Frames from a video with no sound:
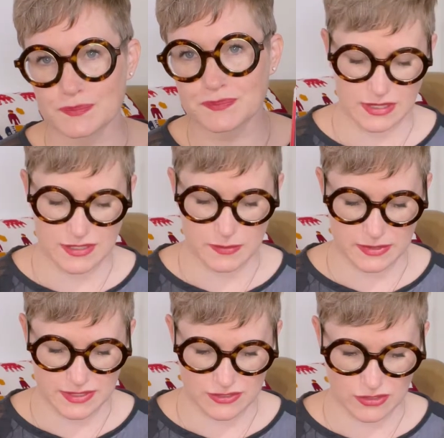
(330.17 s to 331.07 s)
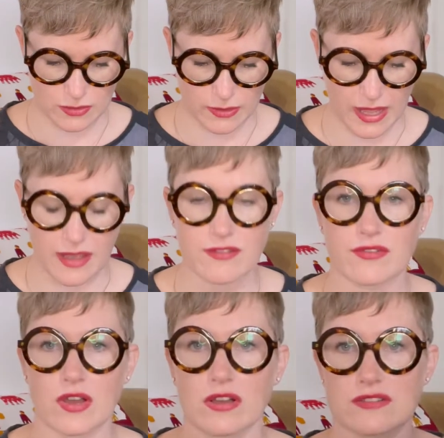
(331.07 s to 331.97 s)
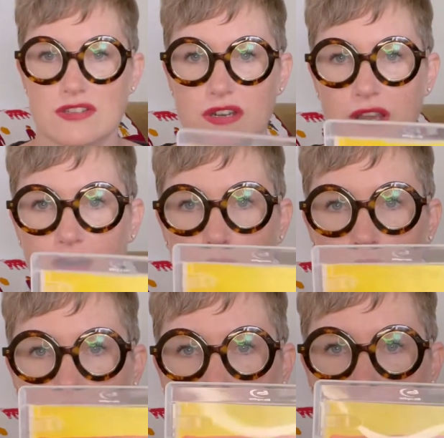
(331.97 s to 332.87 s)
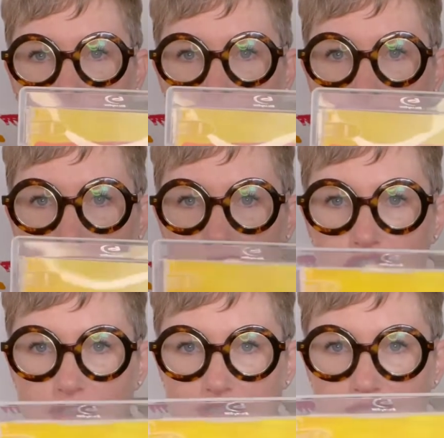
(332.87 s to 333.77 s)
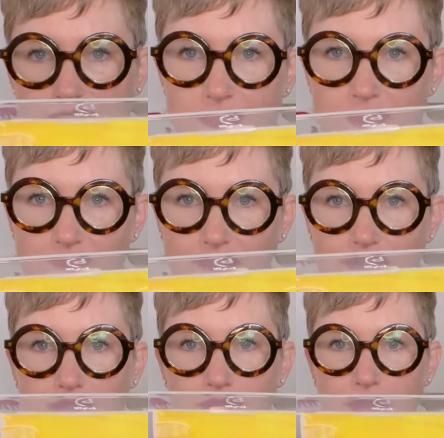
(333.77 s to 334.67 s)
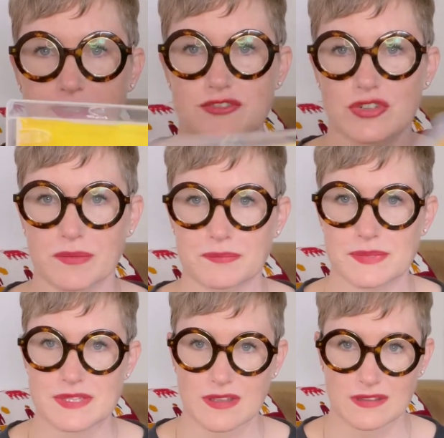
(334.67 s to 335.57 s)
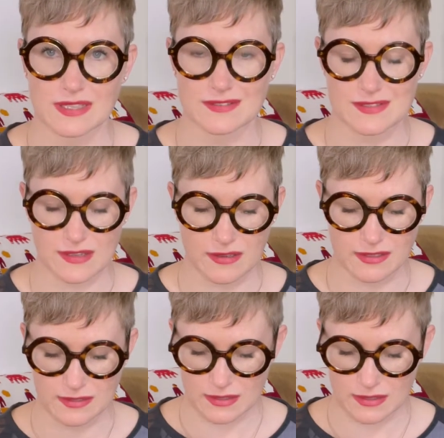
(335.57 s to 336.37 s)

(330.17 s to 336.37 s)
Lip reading: These ones don't have alternate artwork, it's just some fun blood drips on the inside.